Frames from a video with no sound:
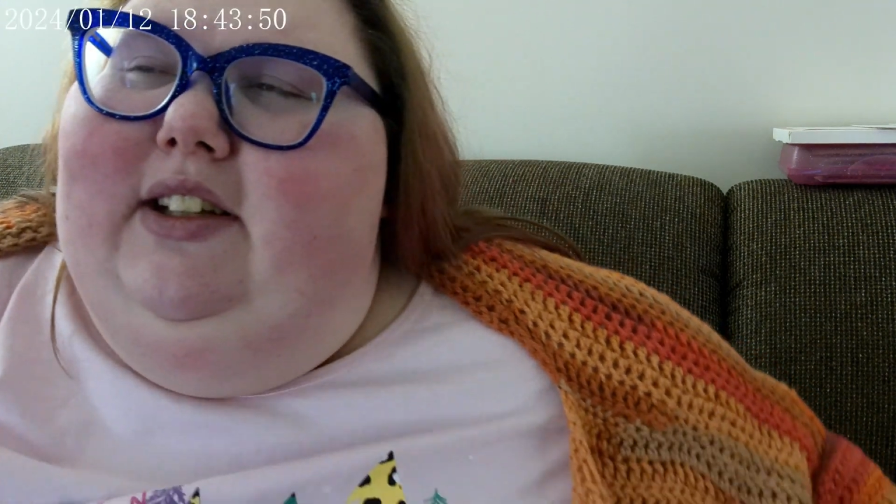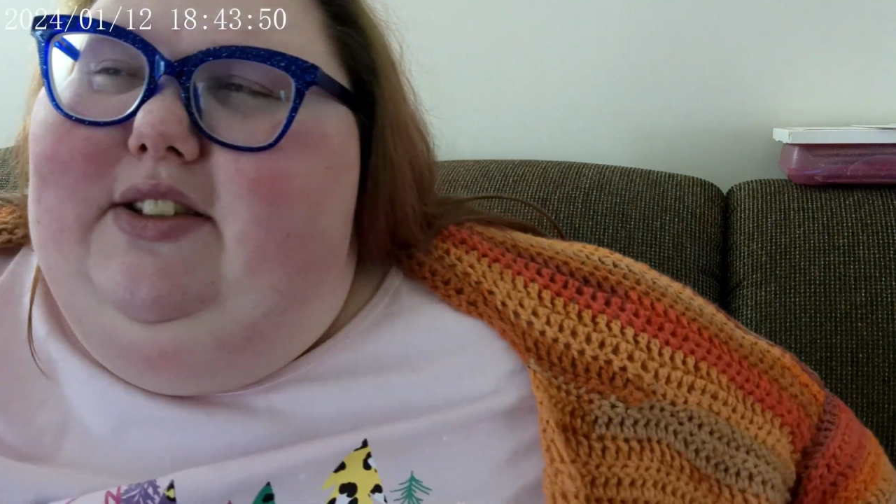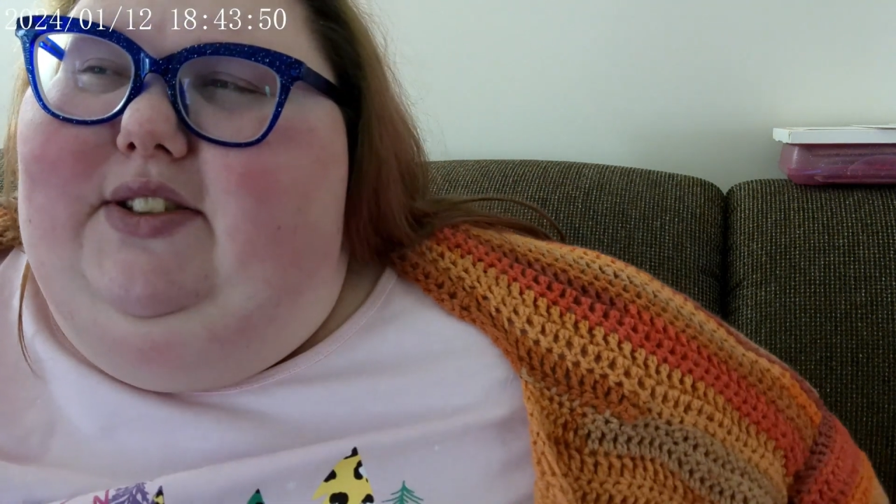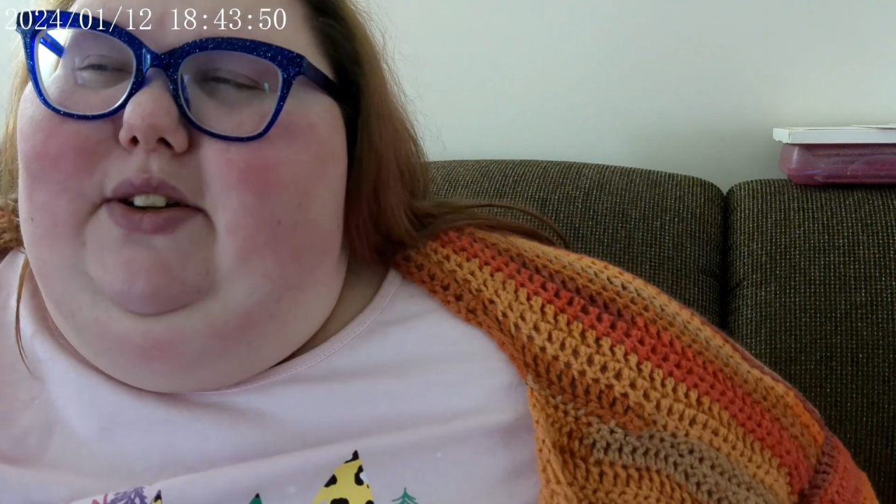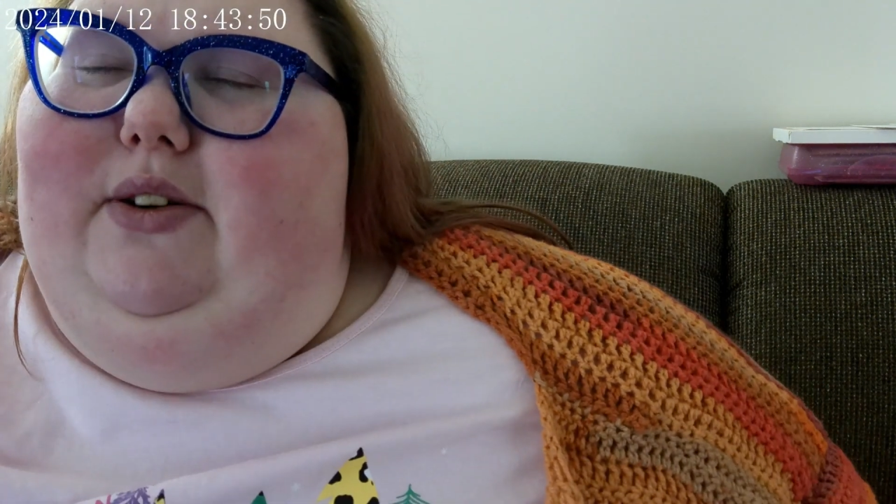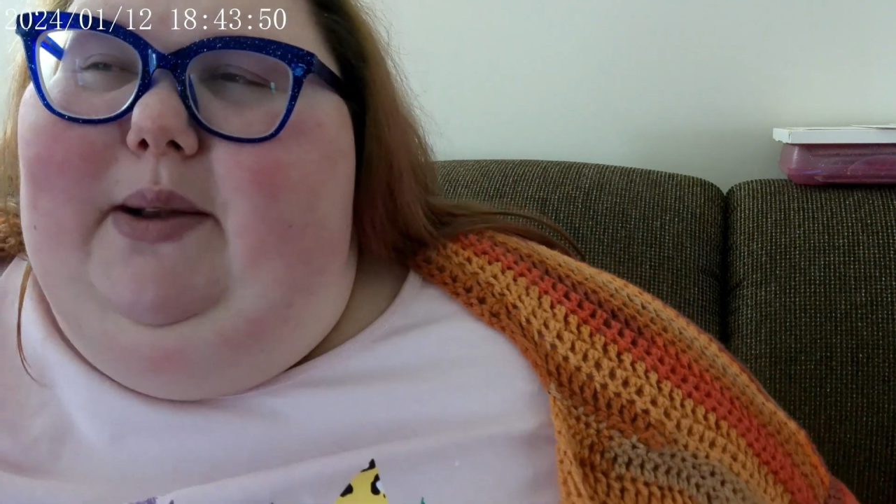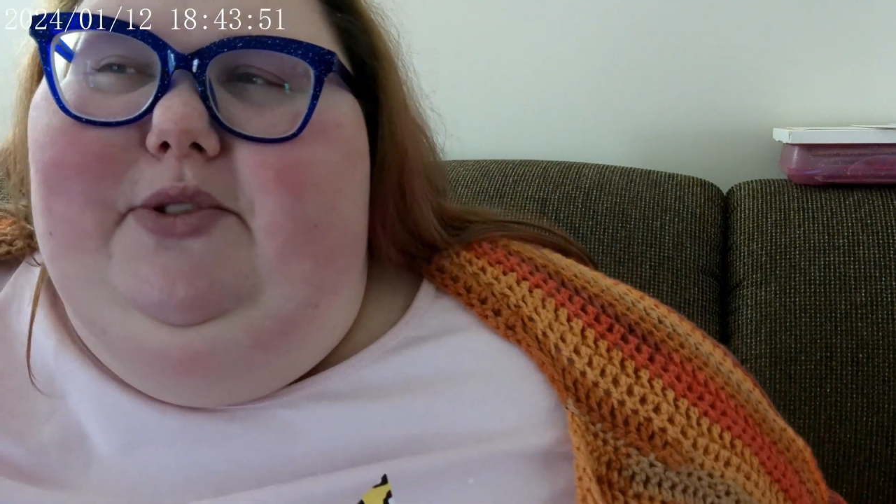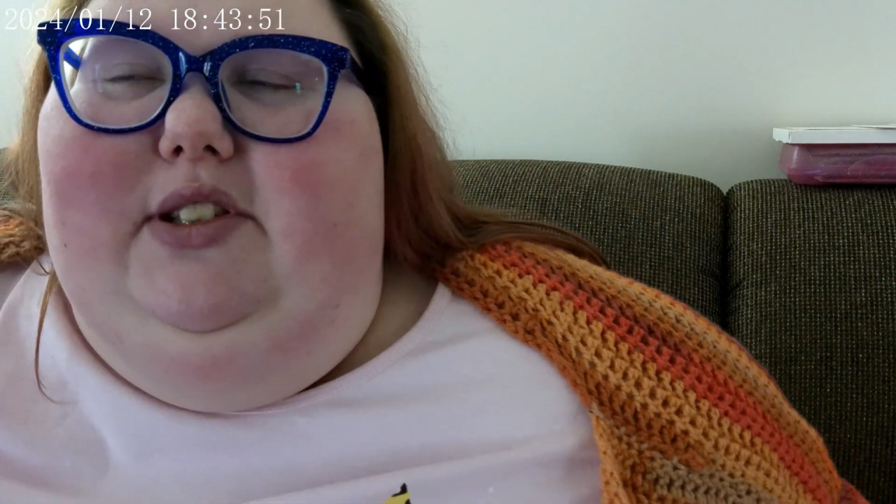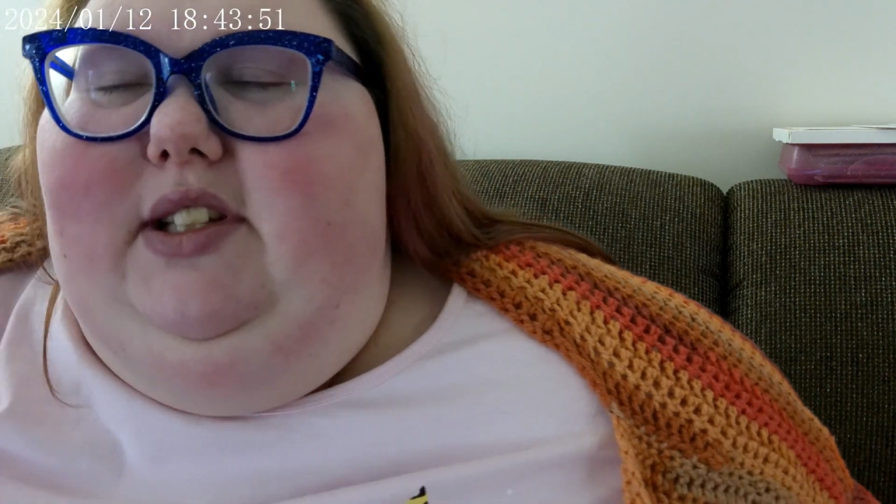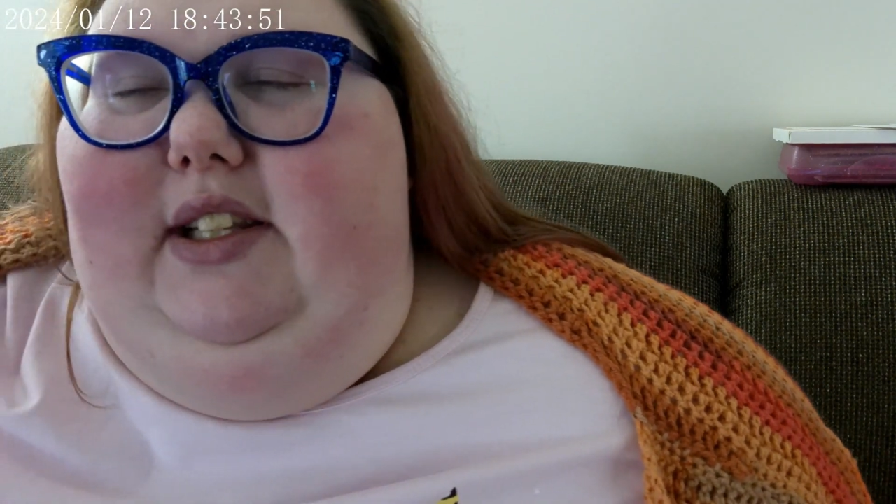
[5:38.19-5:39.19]
So I'm
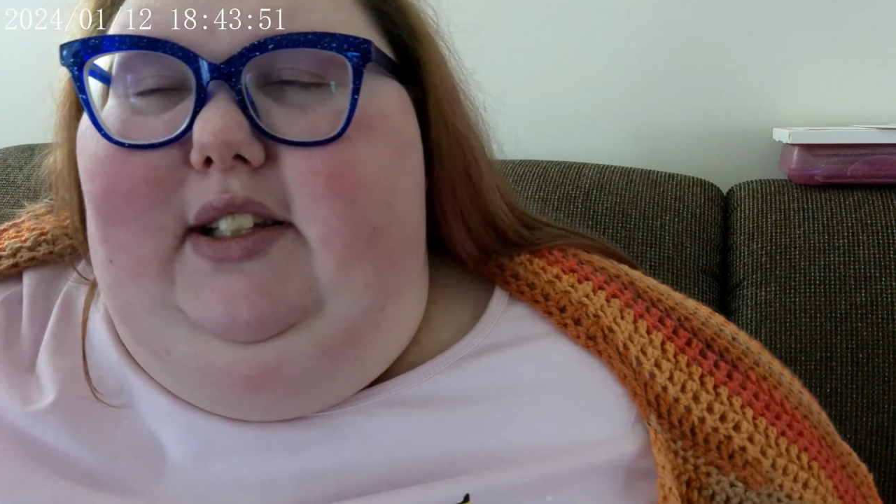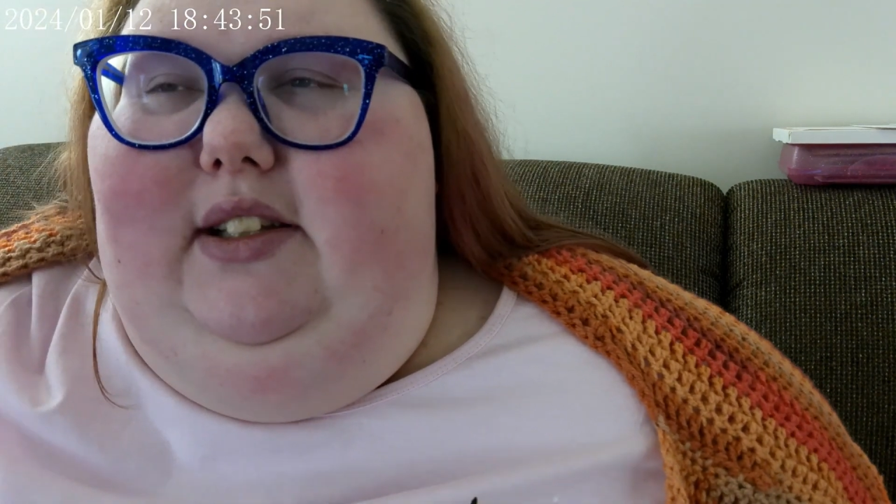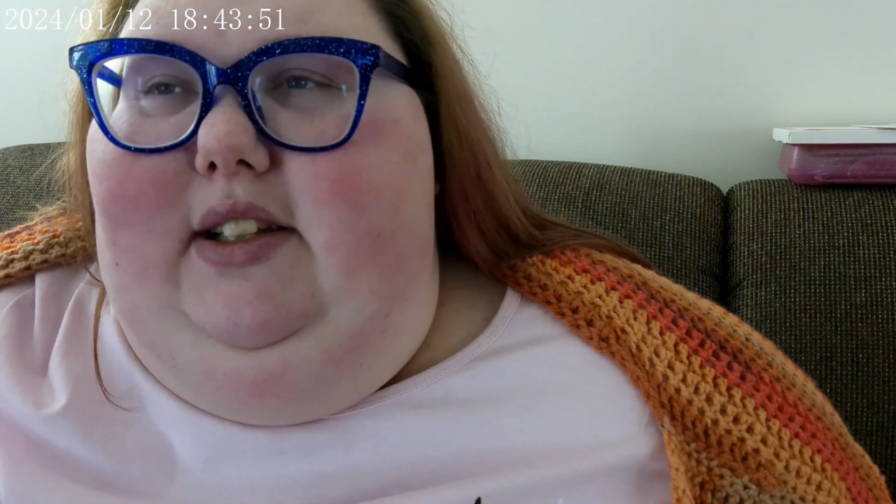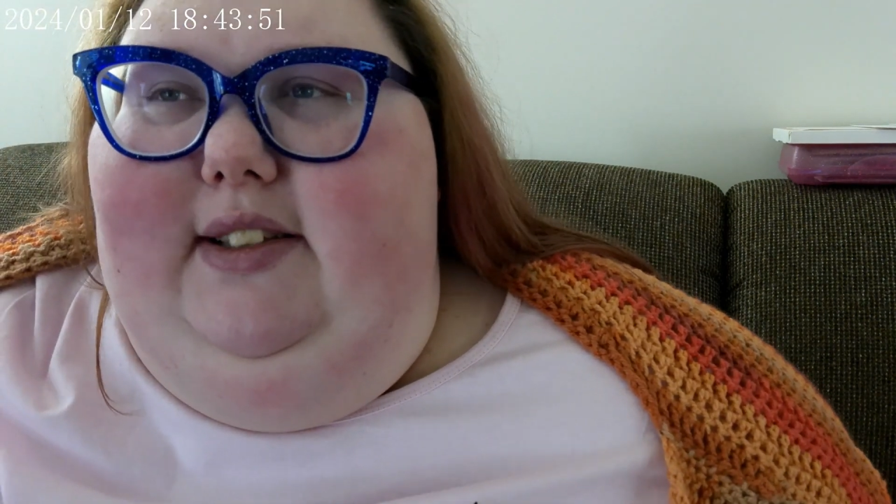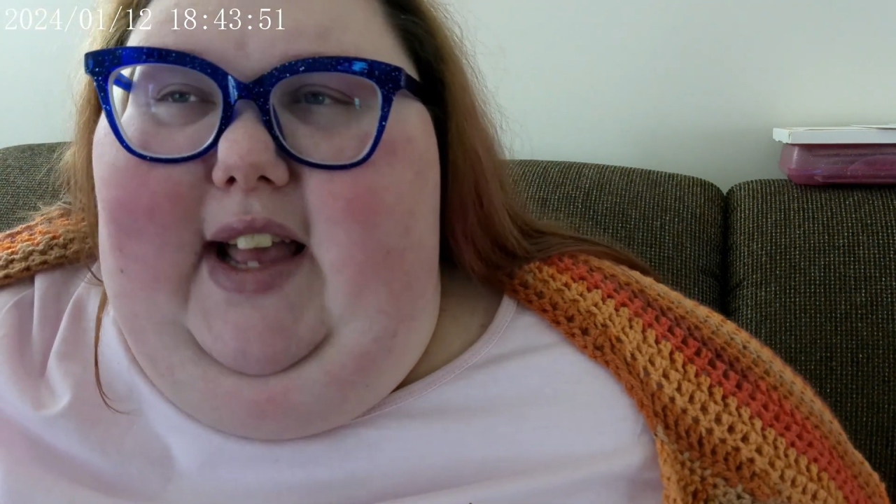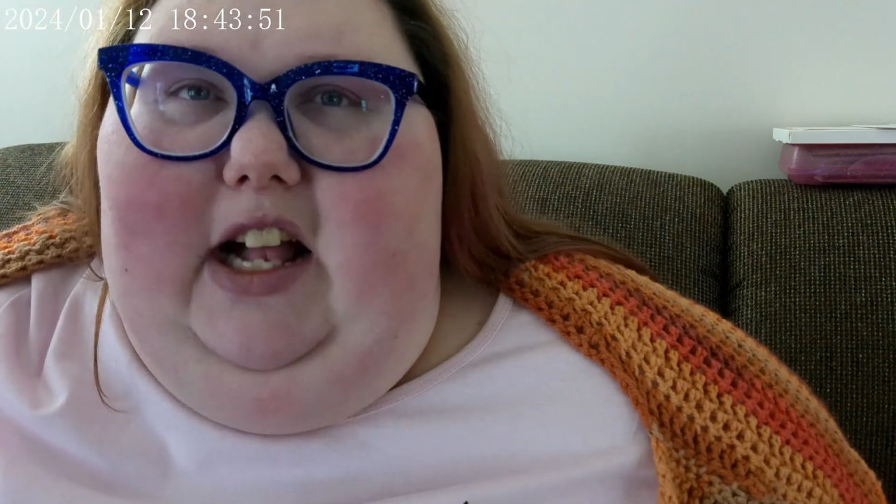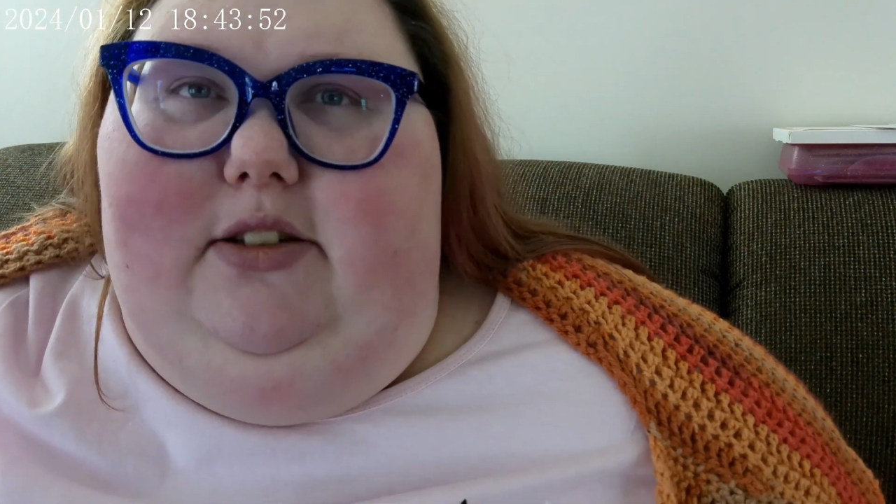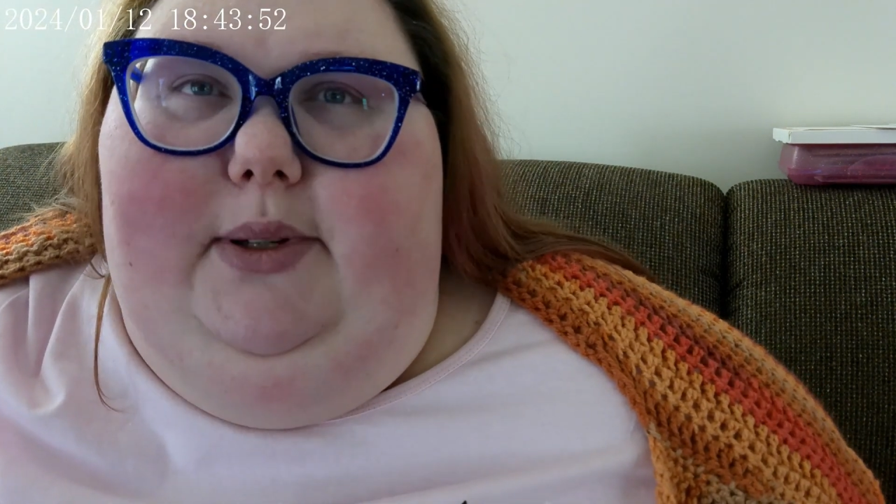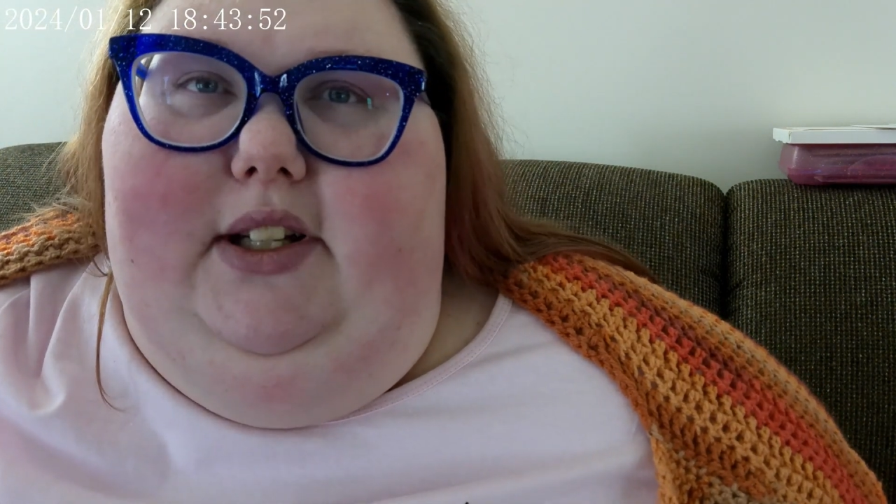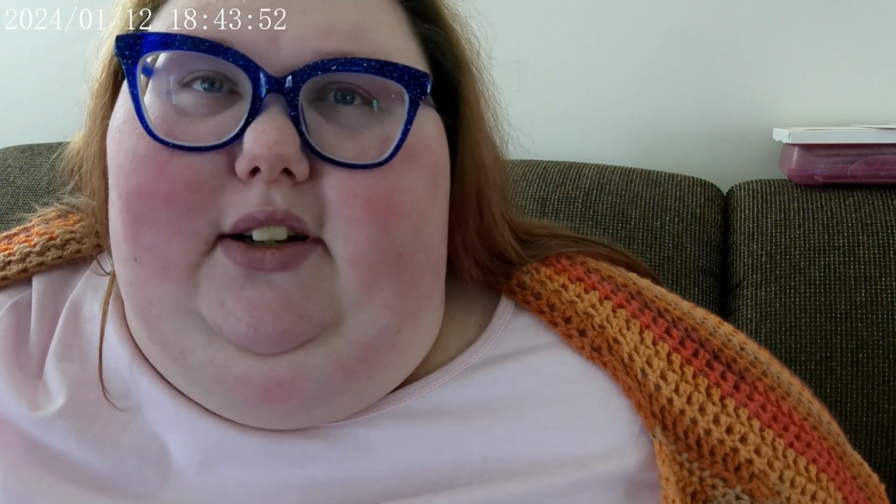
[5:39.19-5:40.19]
just gonna
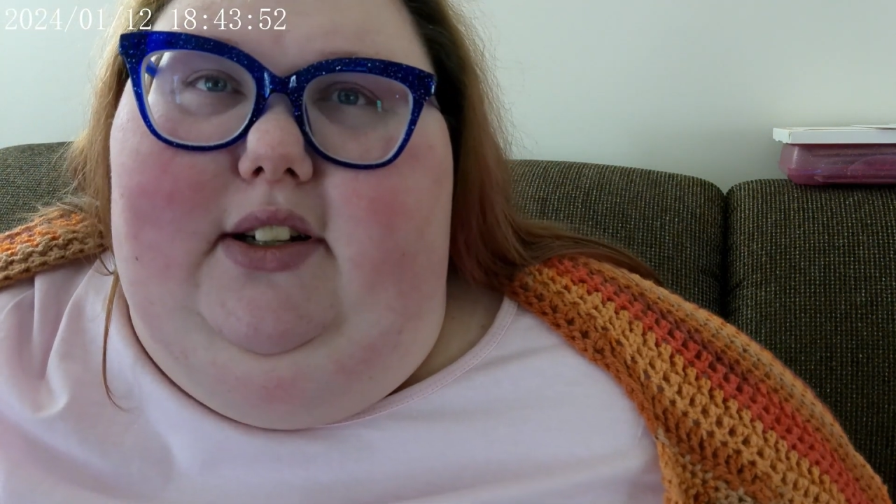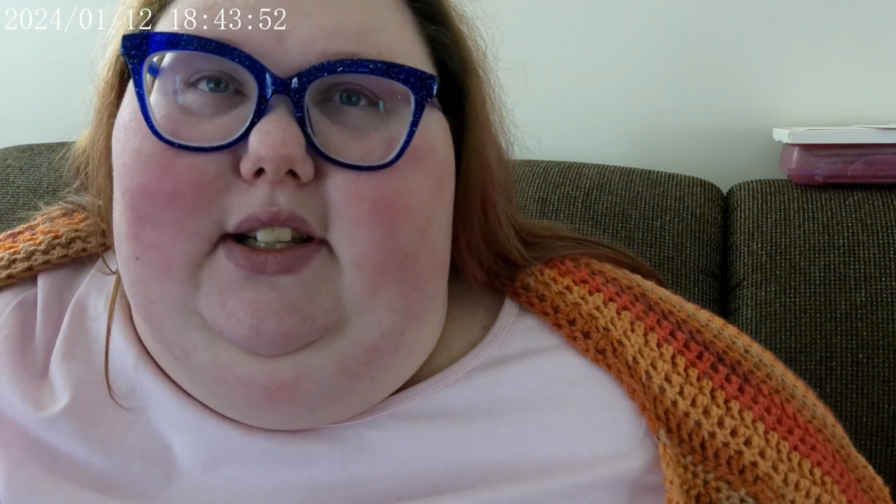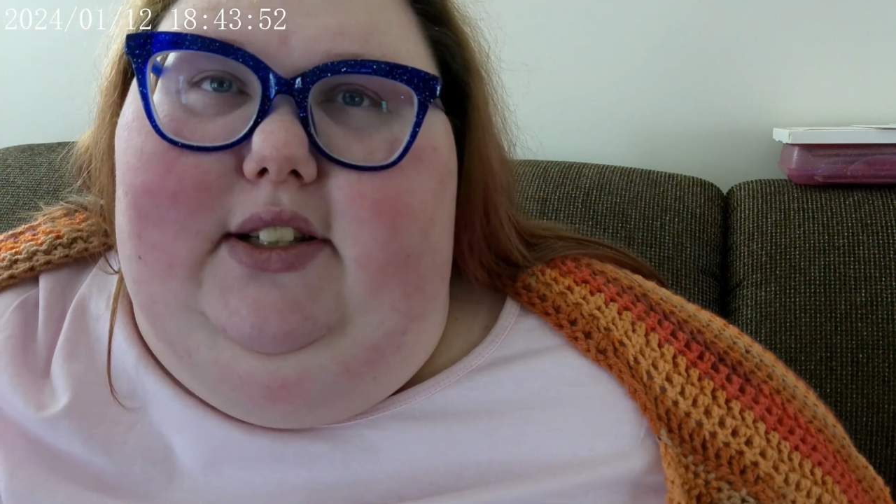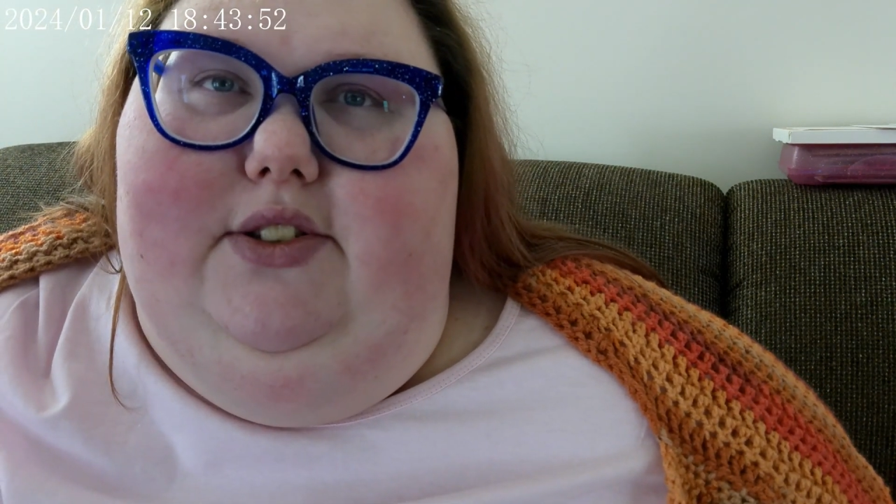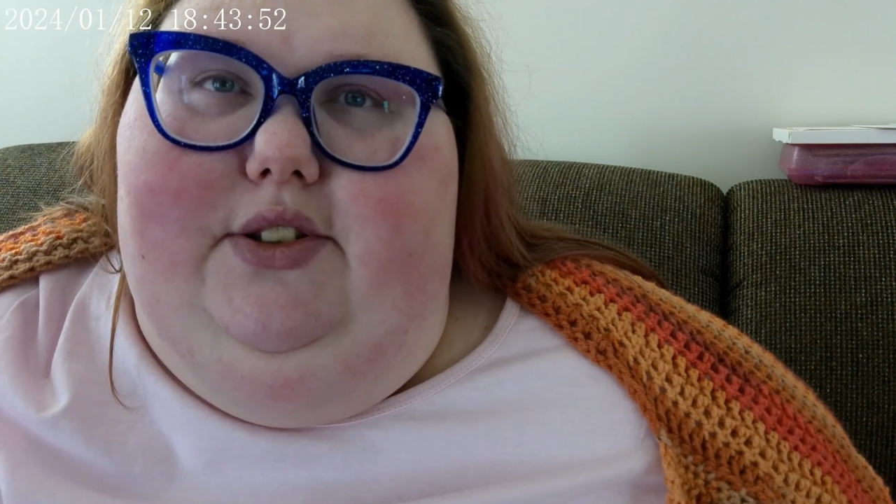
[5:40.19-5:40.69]
attach my yarn and